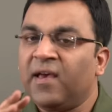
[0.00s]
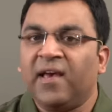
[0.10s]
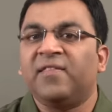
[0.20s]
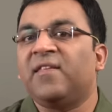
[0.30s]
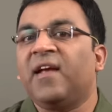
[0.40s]

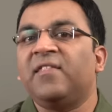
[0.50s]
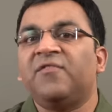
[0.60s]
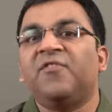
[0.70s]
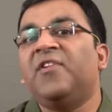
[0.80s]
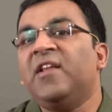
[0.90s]
Instead, the
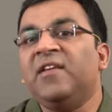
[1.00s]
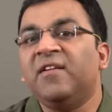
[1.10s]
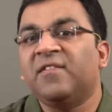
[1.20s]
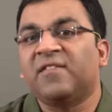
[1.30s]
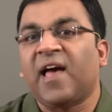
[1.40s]
15
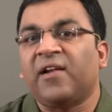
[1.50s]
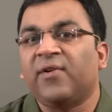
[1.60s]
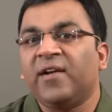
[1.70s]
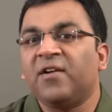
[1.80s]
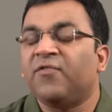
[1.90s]
years is
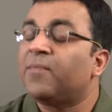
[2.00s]
calculated